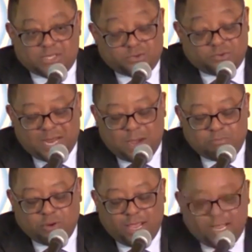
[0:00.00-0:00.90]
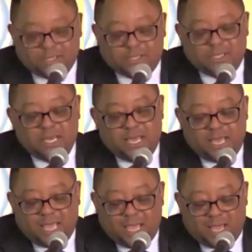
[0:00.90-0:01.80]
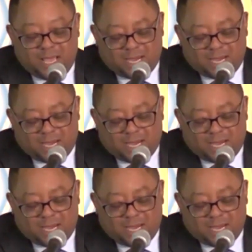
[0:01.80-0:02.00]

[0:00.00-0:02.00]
or in our brains a